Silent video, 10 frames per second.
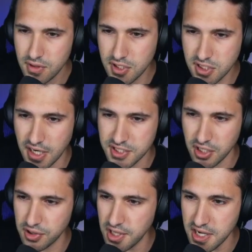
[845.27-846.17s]
This guy's a
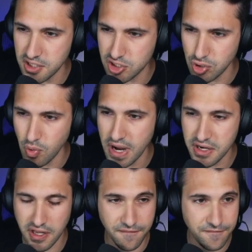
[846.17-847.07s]
lean
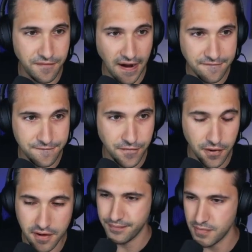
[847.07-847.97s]
280 at 5 foot?
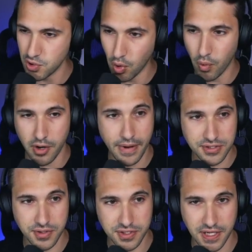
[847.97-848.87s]
You don't want to mess
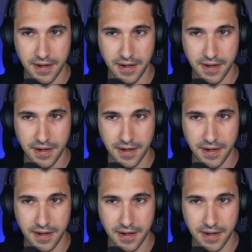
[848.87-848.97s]
with this guy.